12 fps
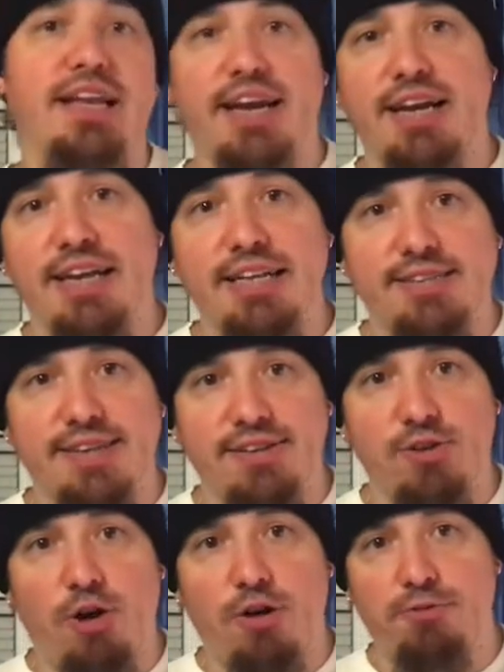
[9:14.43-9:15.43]
of insight
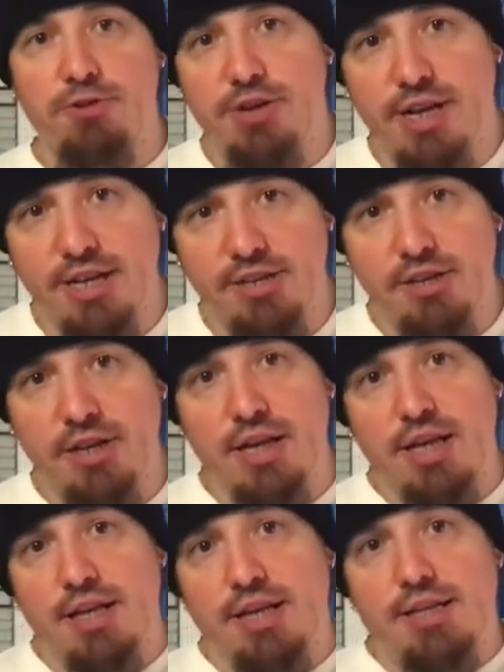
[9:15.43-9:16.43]
to offer you guys.
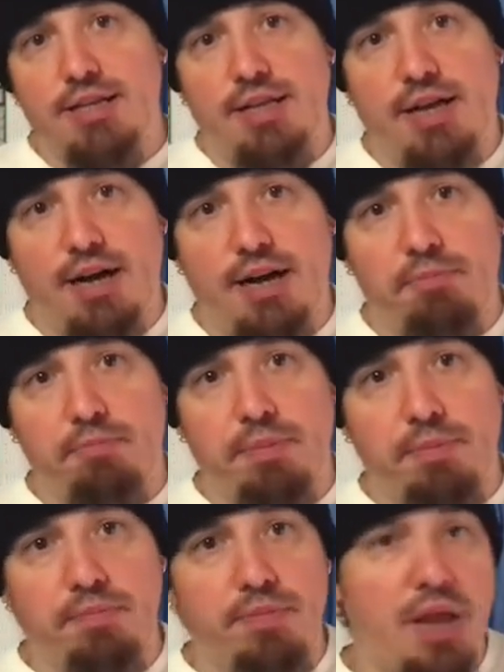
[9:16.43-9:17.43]

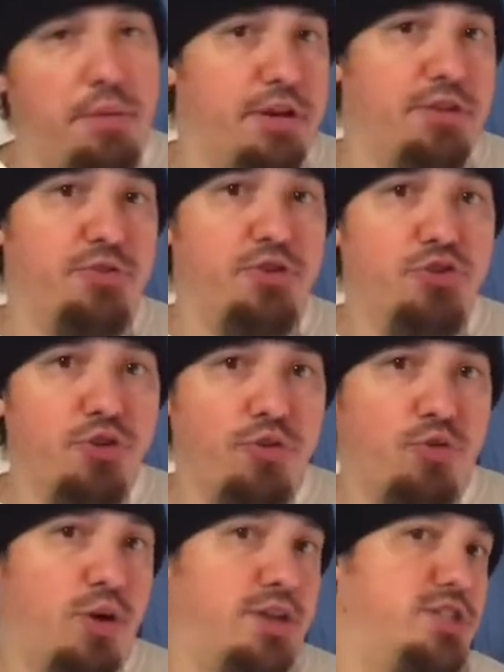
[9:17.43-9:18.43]
But, I mean, if you do
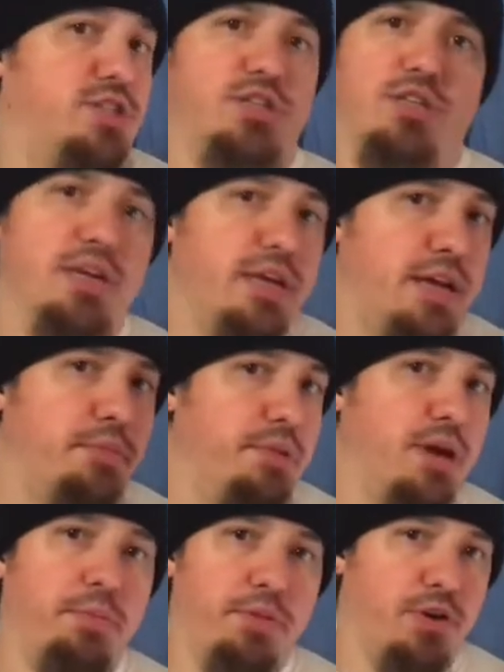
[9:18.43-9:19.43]
have questions, hit me
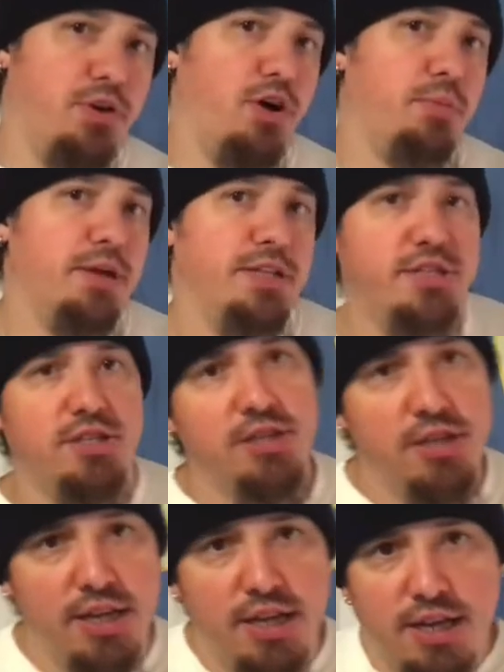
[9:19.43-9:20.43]
up in the comments,
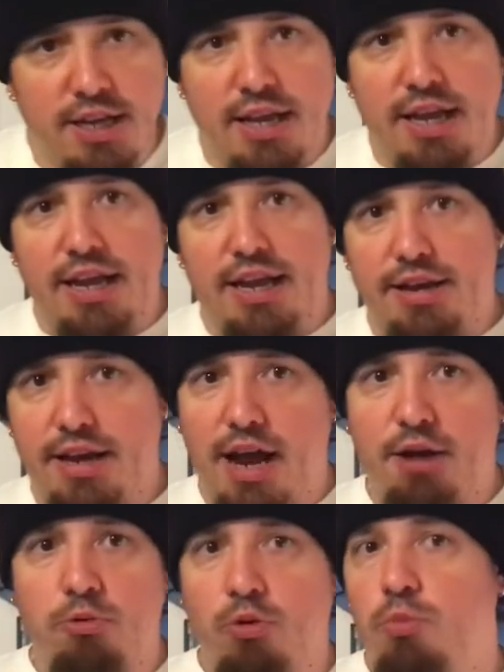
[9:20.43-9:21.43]
and
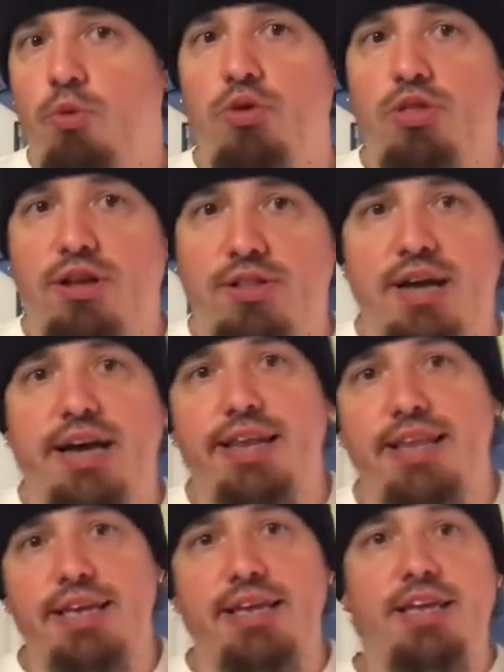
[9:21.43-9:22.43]
I will more than
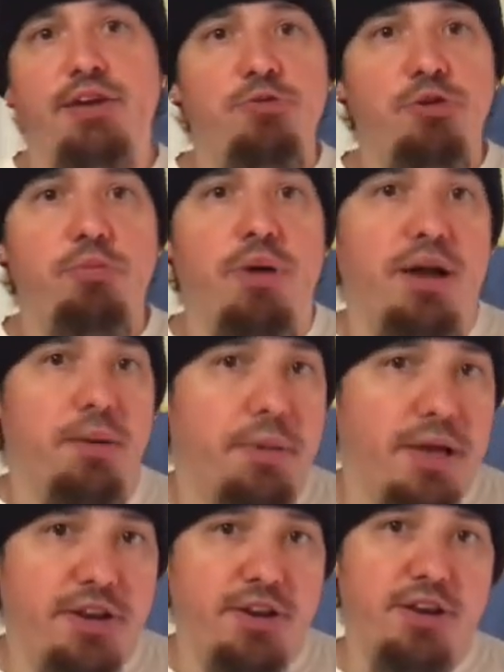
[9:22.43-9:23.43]
gladly give you my
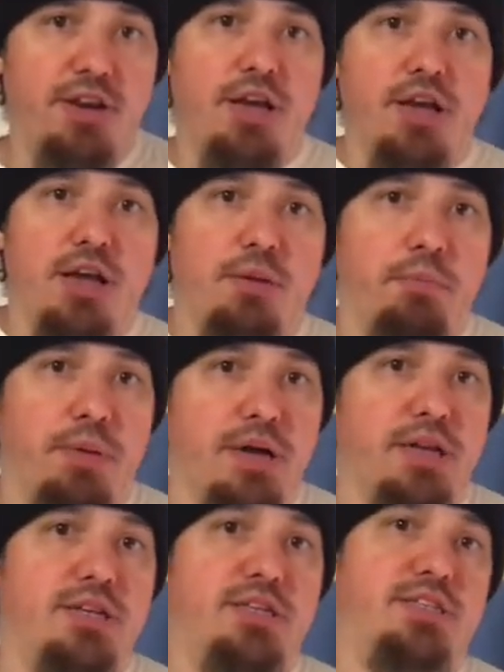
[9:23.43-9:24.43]
opinion,
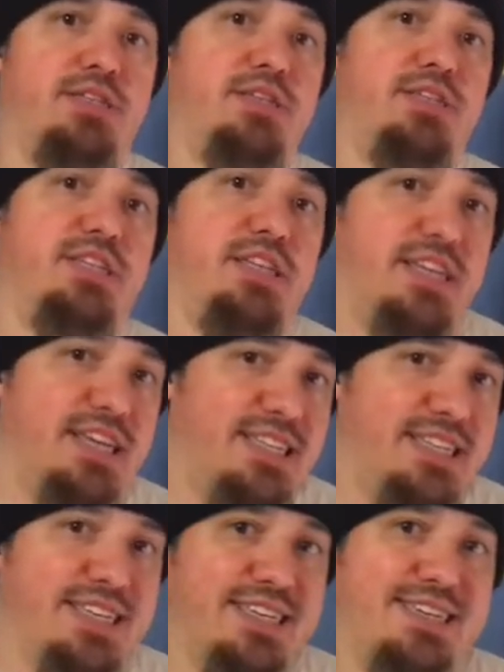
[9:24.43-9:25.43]
but
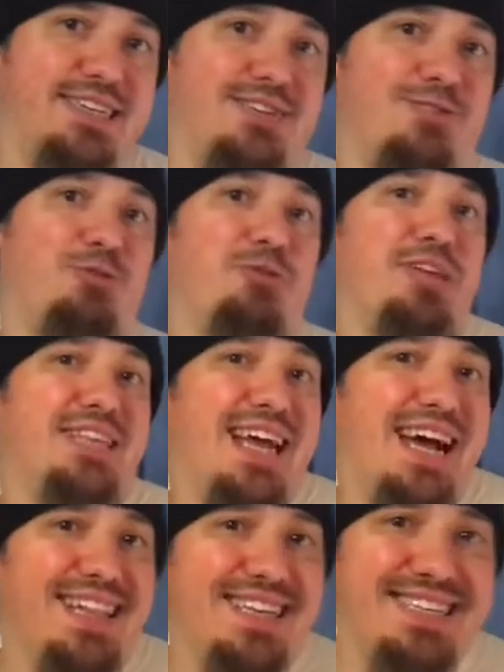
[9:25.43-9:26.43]
statistical
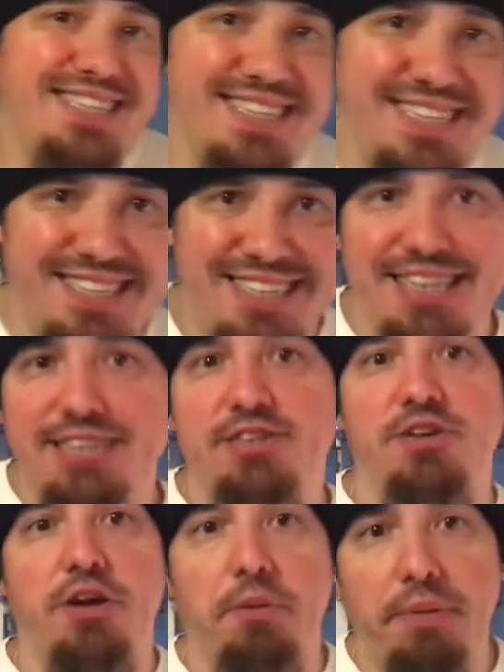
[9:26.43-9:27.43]
analysis
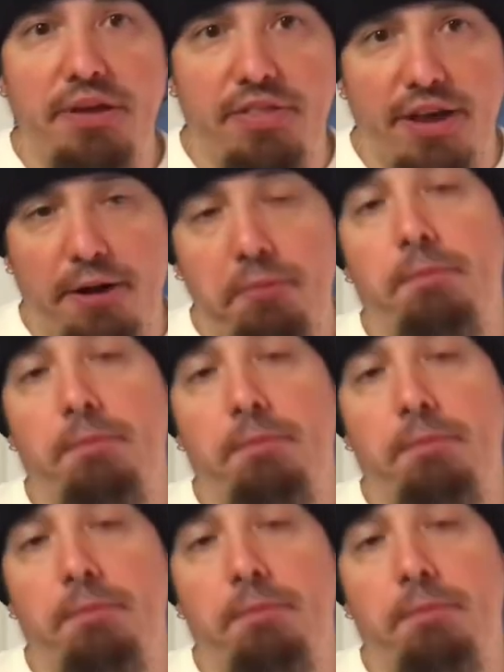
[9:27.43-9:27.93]
isn't going to be there.